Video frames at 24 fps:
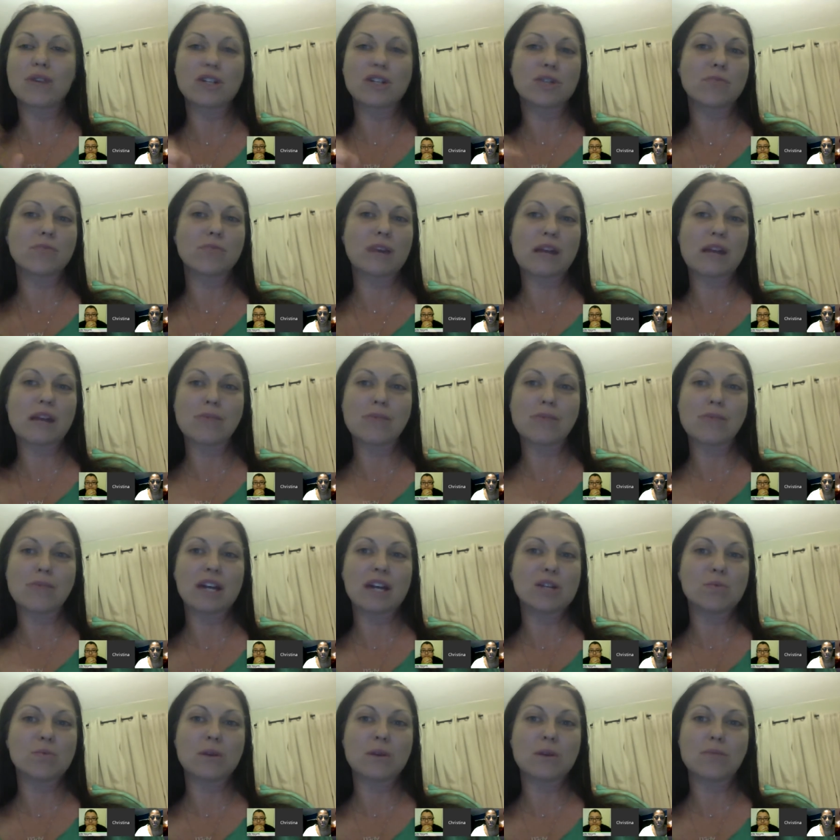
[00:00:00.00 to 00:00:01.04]
your money
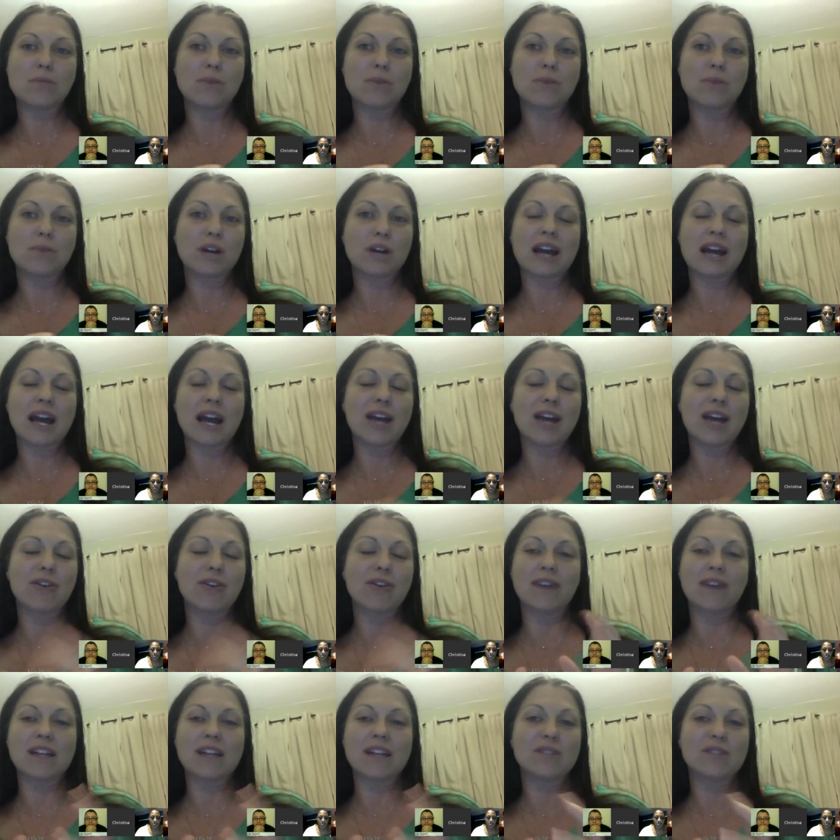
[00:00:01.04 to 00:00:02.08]
management book at night, or
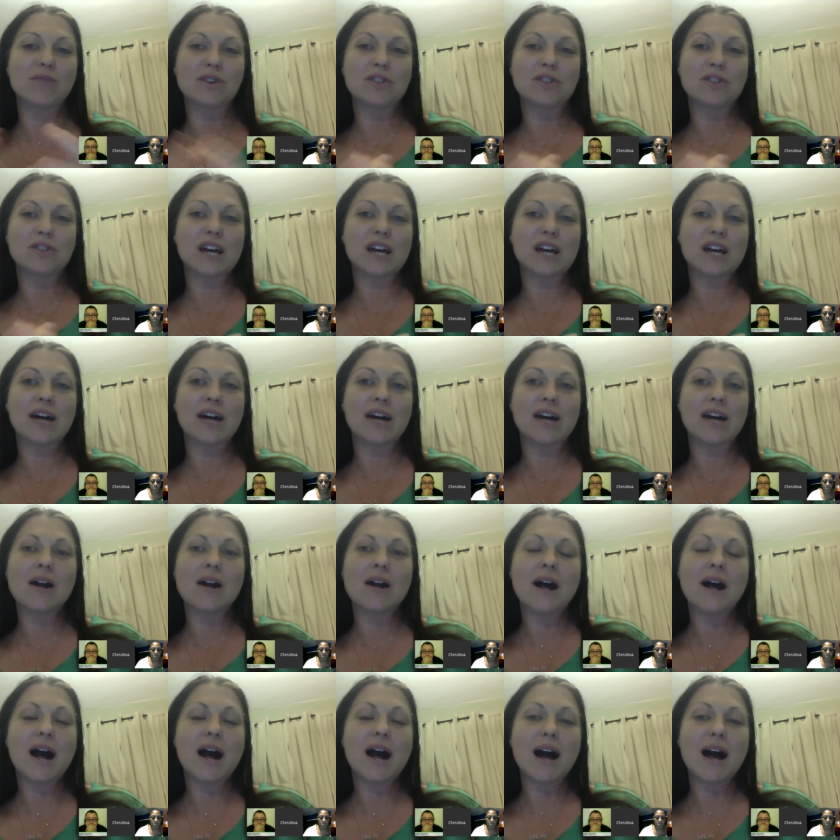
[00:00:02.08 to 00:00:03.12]
vice versa.
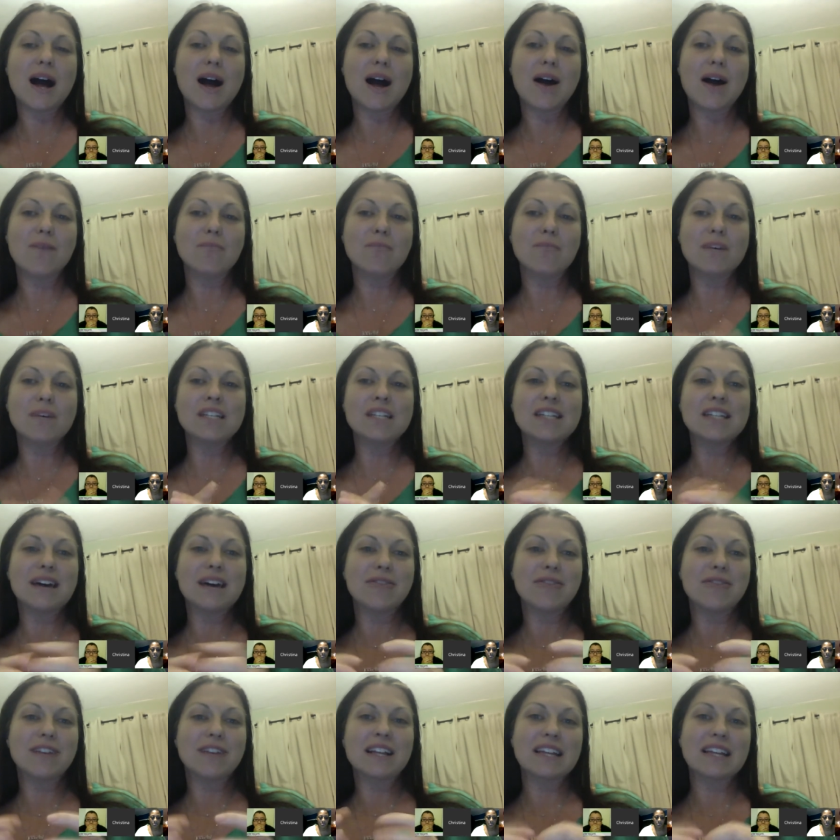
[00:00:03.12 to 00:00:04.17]
But
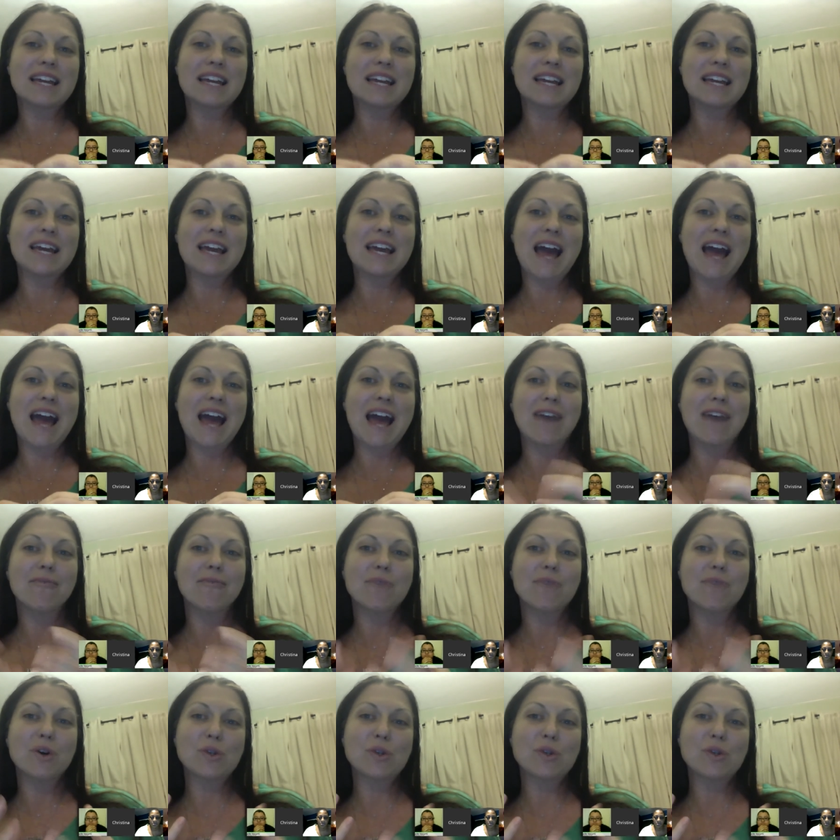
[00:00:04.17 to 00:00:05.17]
definitely have those